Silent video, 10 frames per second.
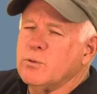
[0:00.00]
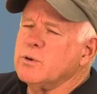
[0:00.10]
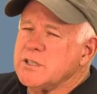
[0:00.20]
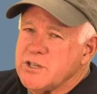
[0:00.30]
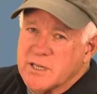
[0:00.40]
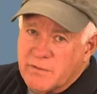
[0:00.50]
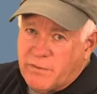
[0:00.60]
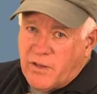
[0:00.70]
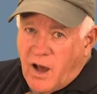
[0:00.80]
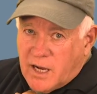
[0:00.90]
Wouldn't you have
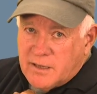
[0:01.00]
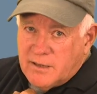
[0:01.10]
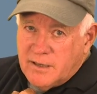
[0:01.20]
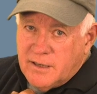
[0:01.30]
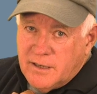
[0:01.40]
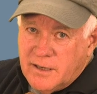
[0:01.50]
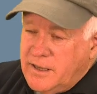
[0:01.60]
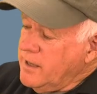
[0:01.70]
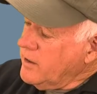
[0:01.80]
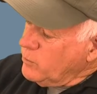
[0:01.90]
thought,
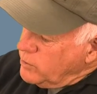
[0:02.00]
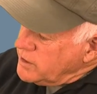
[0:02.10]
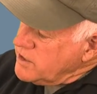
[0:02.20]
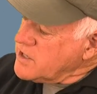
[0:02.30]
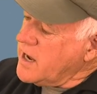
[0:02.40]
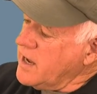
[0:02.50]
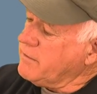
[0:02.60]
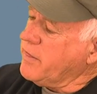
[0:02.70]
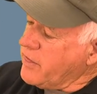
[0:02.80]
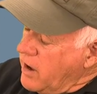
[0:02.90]
wouldn't you have
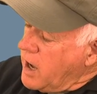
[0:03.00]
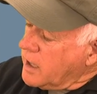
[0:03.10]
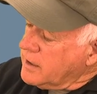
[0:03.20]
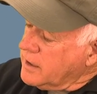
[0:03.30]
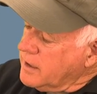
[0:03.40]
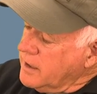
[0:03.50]
thought